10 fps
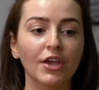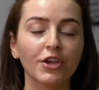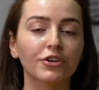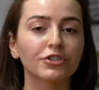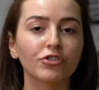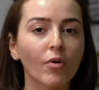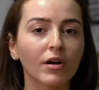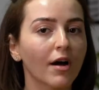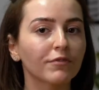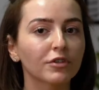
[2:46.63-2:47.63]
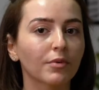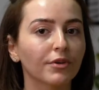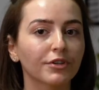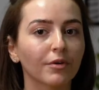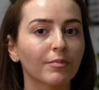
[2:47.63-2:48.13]
you're just so uncomfortable
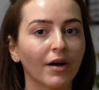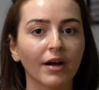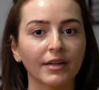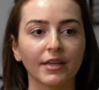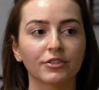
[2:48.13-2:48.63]
in your own body.